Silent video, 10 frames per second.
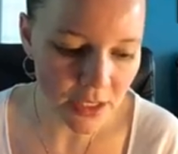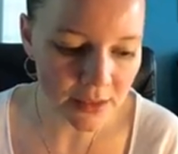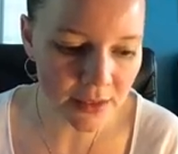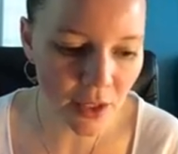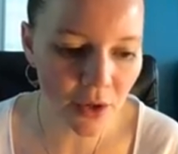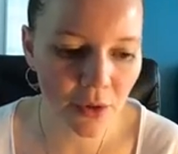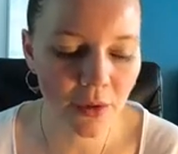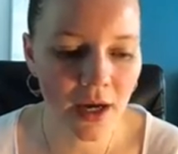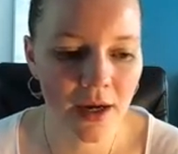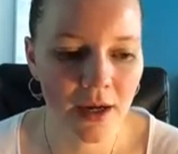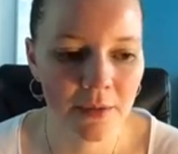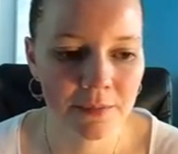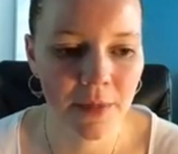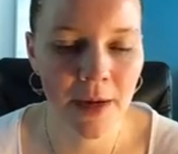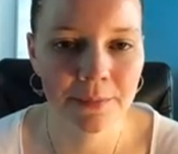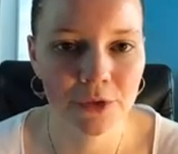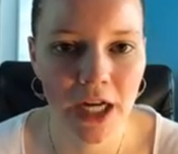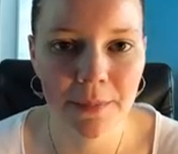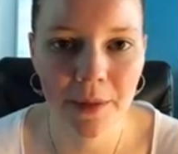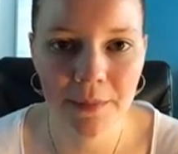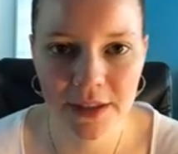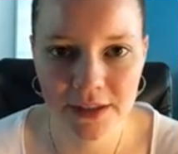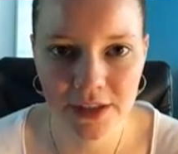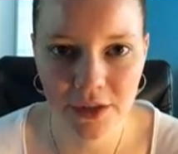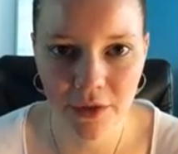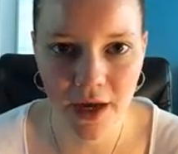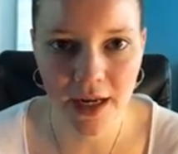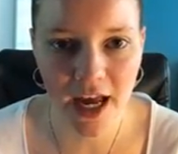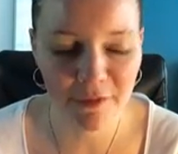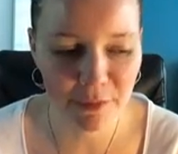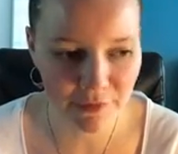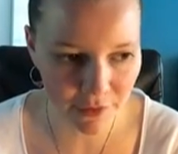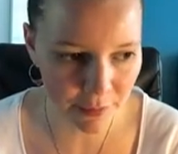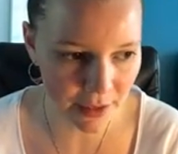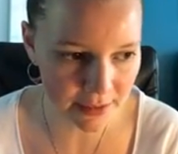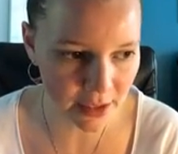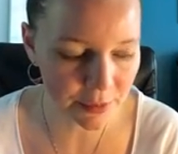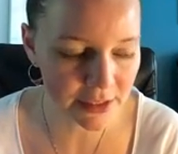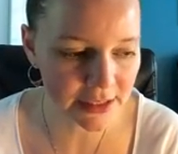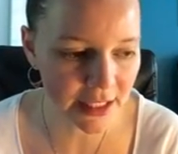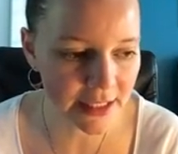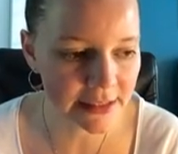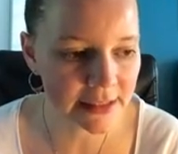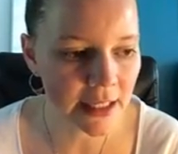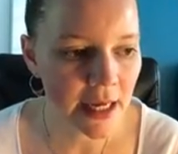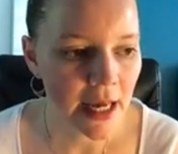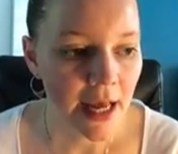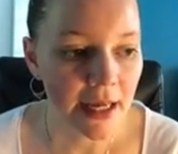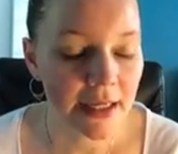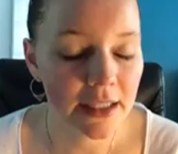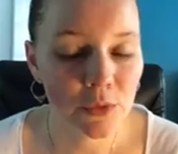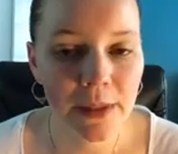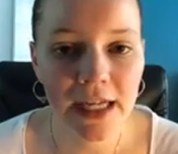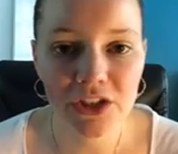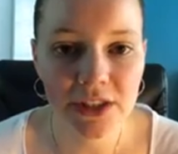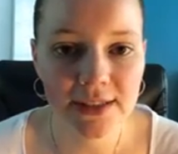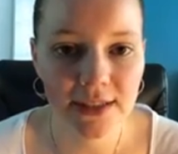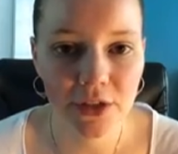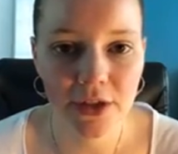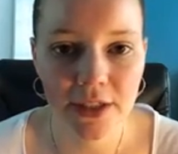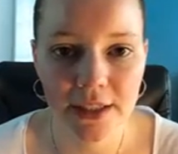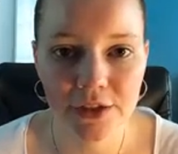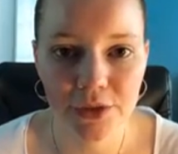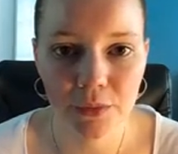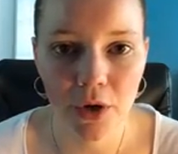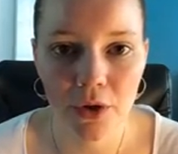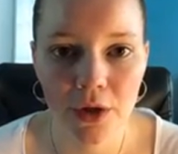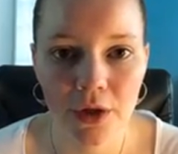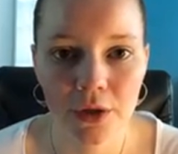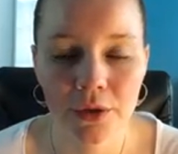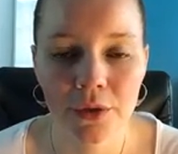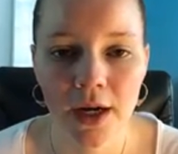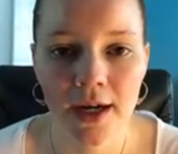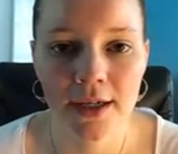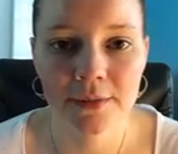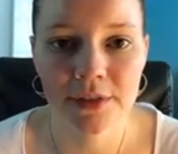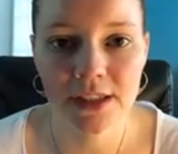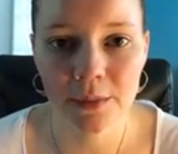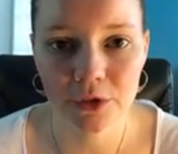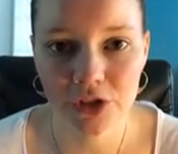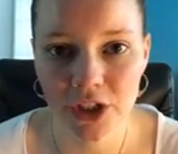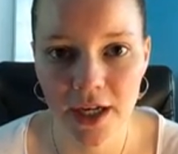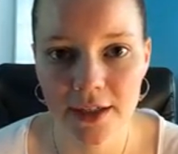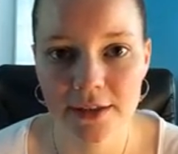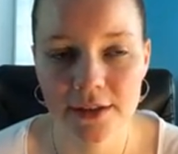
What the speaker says: So I'm trying my best to do that. I have been for the past couple of days. And we actually see her again tomorrow to double check.